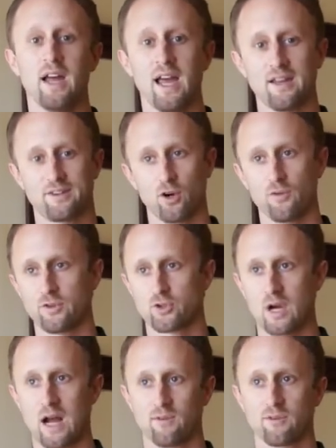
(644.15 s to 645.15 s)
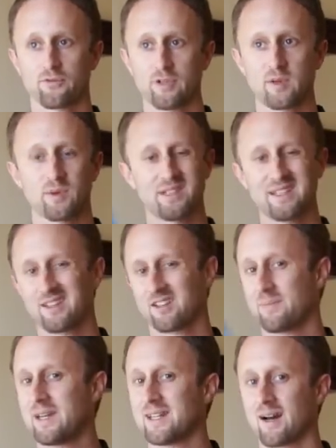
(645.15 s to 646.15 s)
And so if you travel frequently, this
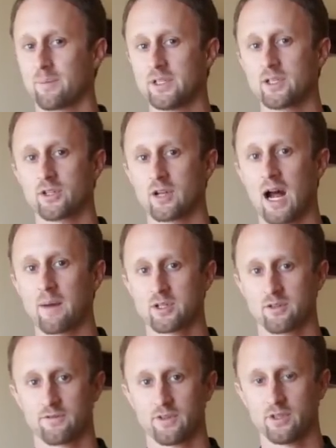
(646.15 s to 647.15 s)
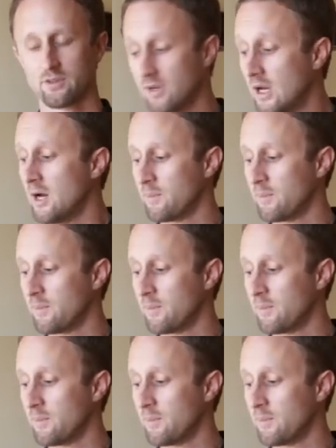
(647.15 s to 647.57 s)
may not be a good option for you,